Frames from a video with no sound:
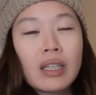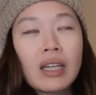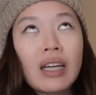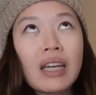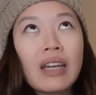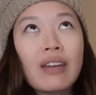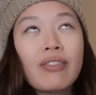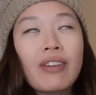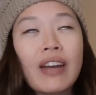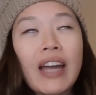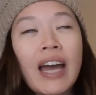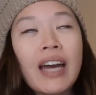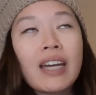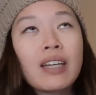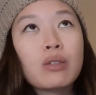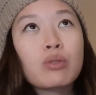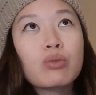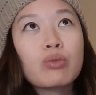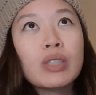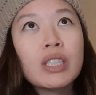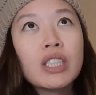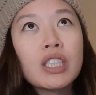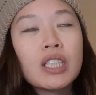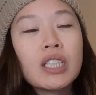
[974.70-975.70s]
if I hadn't
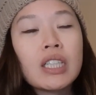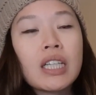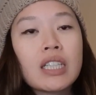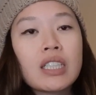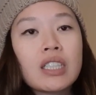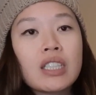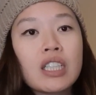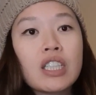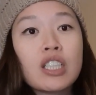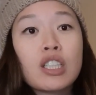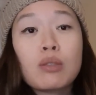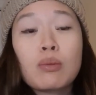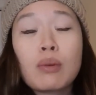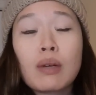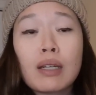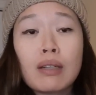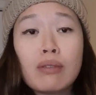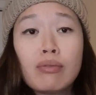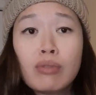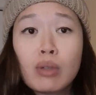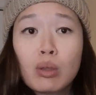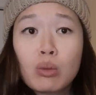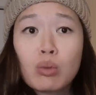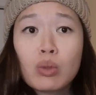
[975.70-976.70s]
reached a destination, my
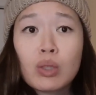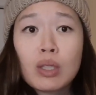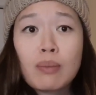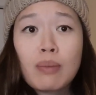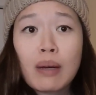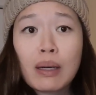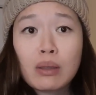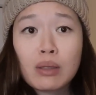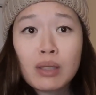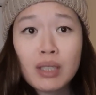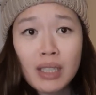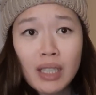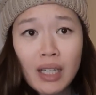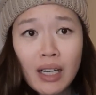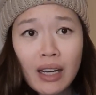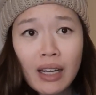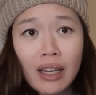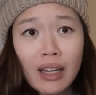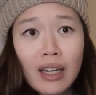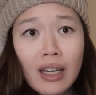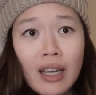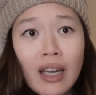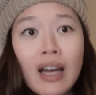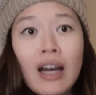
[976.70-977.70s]
phone was about to
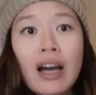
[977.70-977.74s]
die,